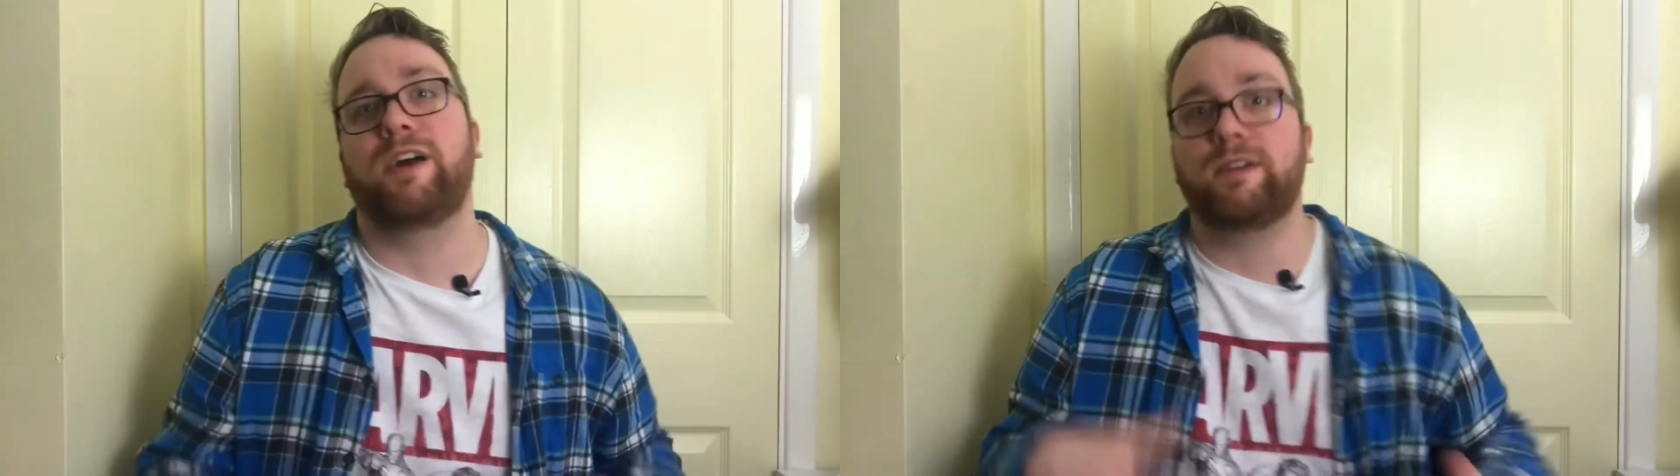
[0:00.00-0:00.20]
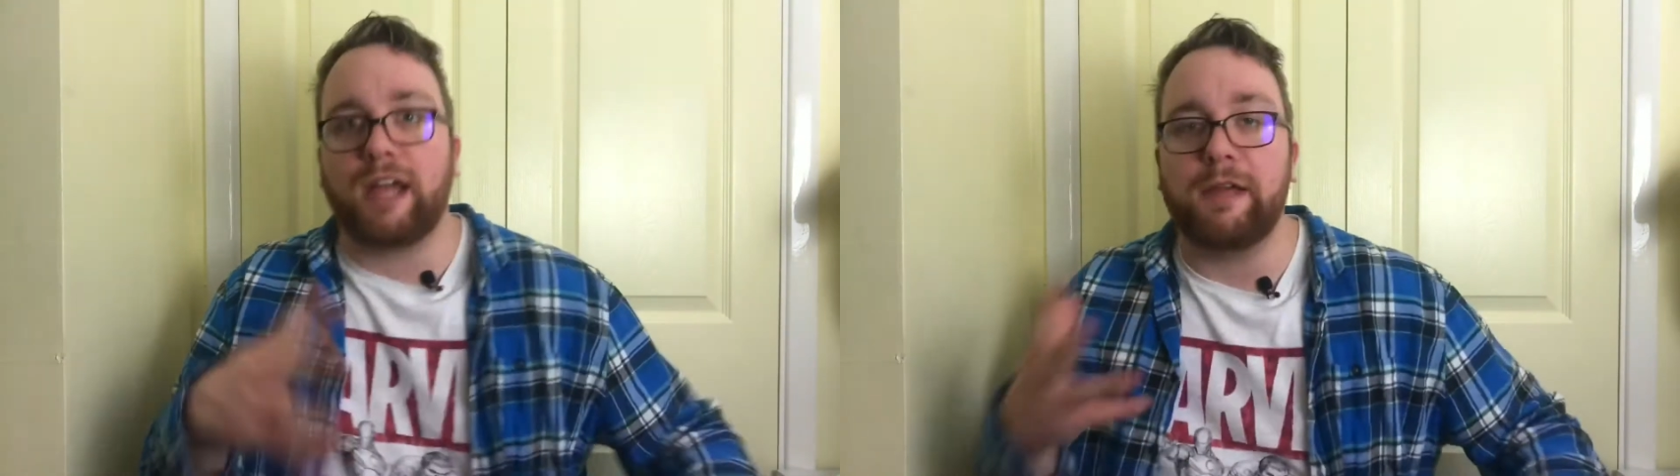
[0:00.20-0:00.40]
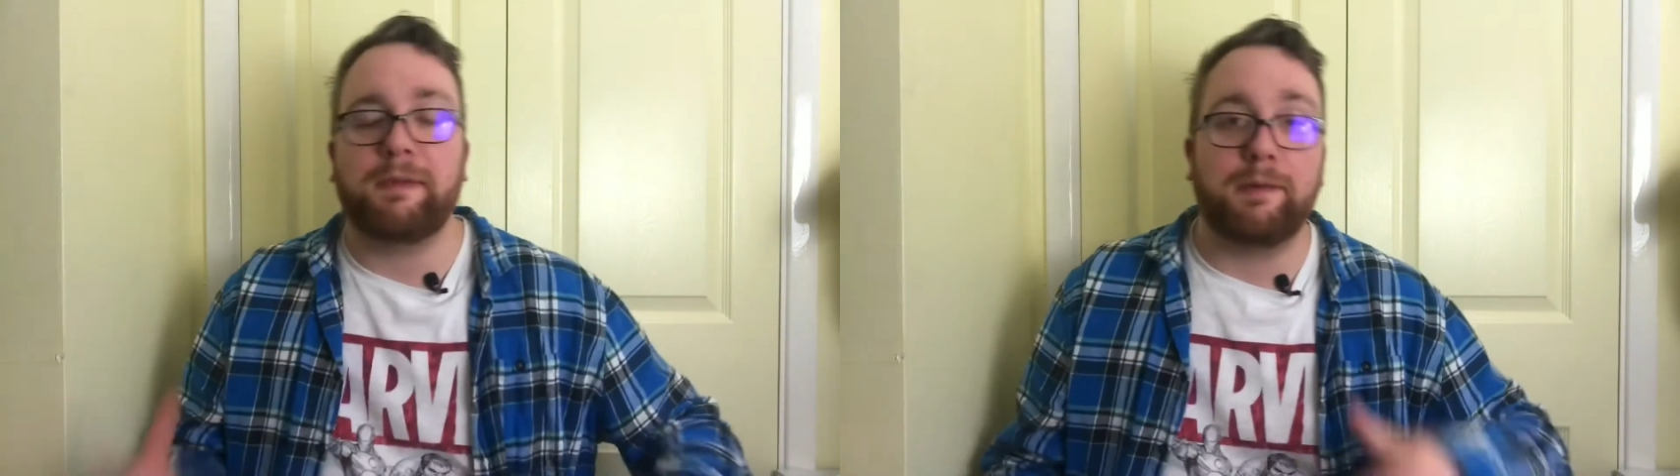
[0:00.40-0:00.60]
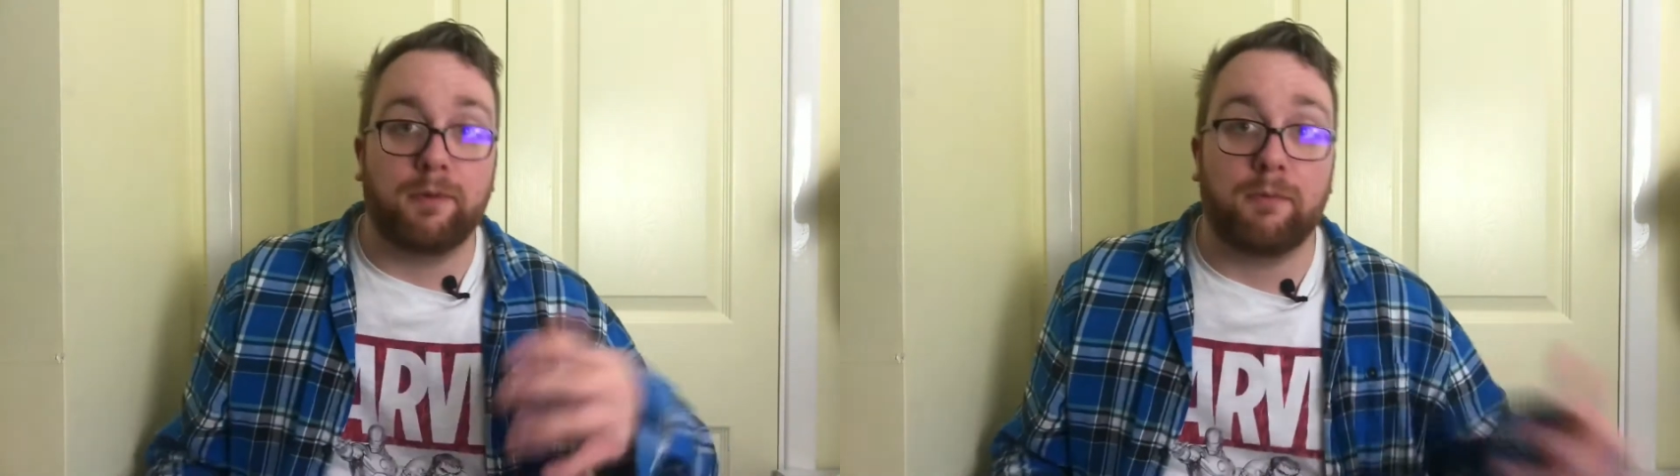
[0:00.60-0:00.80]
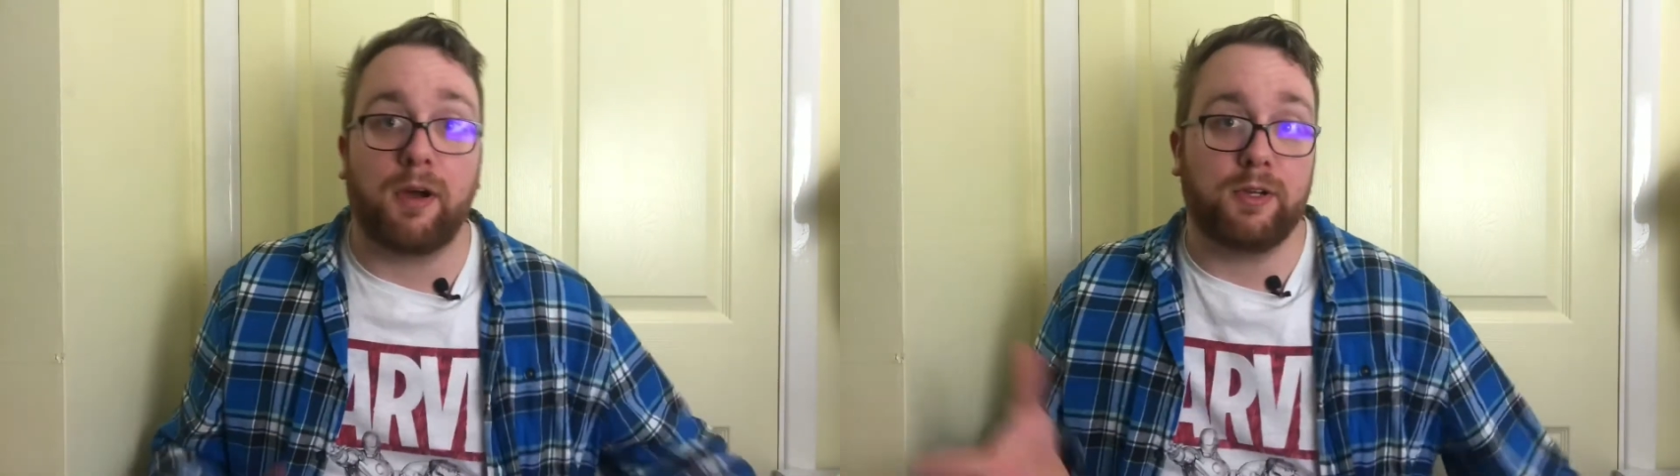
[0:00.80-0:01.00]
okay,
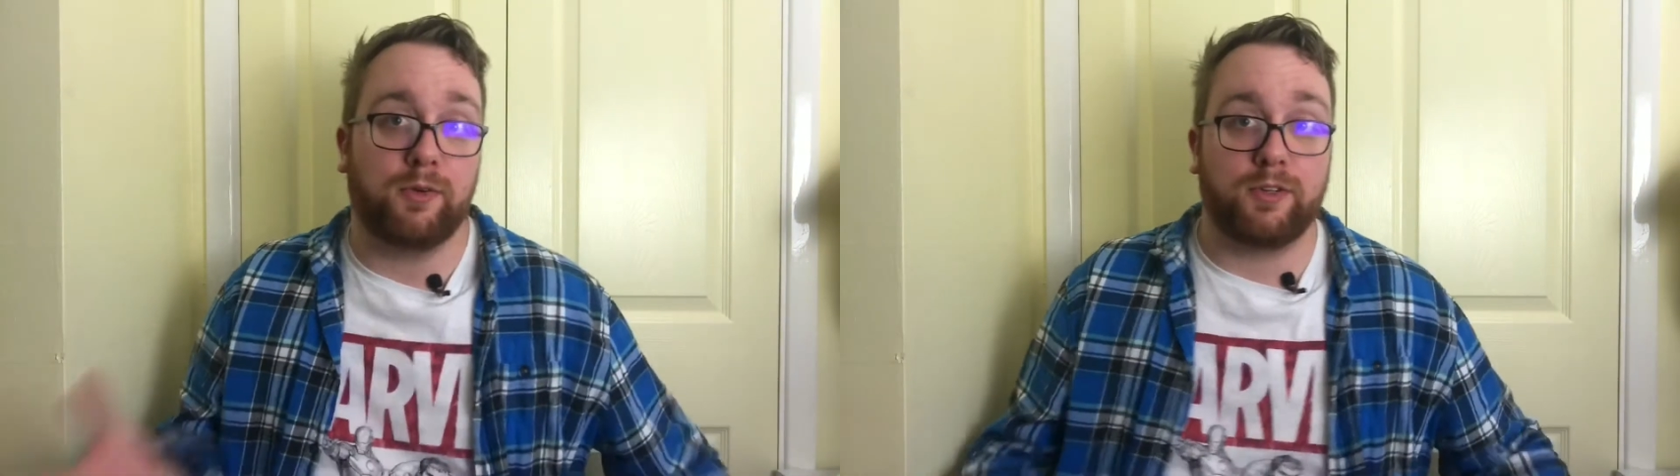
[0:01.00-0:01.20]
people might not